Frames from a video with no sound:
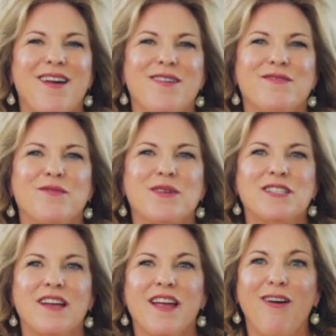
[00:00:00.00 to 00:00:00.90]
of
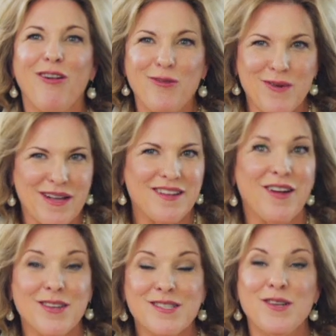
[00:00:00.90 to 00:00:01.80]
which I always
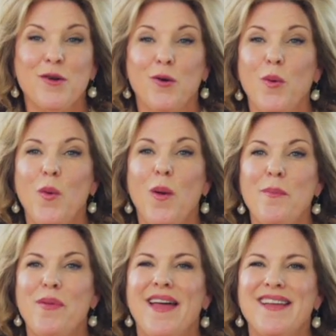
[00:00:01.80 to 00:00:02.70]
also grew
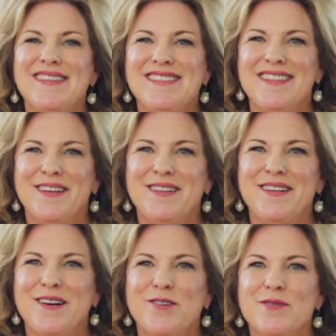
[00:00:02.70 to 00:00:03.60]
up as a,
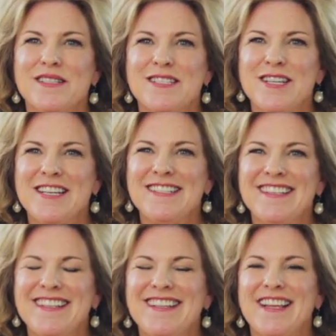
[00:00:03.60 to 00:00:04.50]
a Christian,
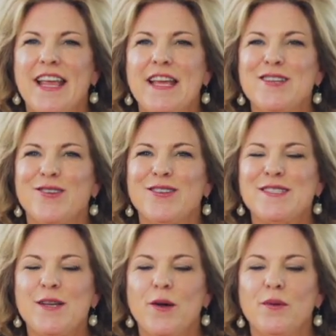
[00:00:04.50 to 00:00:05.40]
and
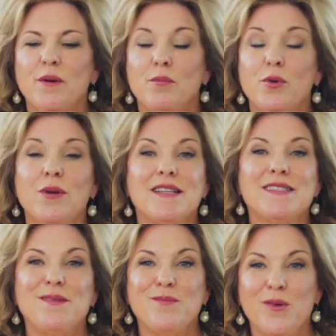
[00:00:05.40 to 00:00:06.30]
also
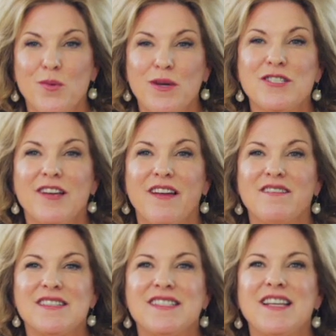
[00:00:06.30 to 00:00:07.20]
Buddhism, which
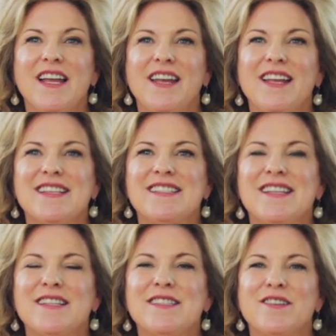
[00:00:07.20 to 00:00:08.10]
I've studied
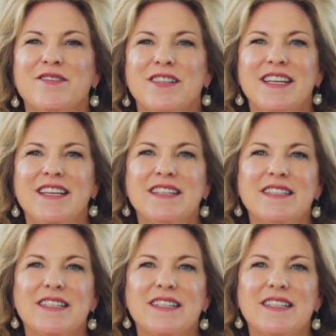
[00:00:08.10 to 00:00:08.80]
extensively